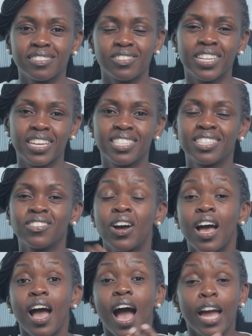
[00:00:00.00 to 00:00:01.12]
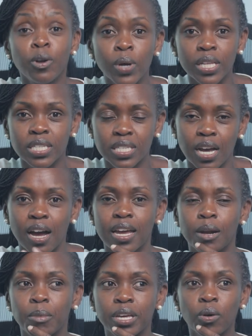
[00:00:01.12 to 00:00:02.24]
Okay, so I look at this car
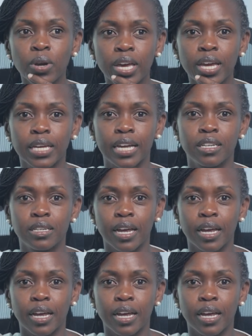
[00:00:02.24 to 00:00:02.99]
and I'm like, okay, I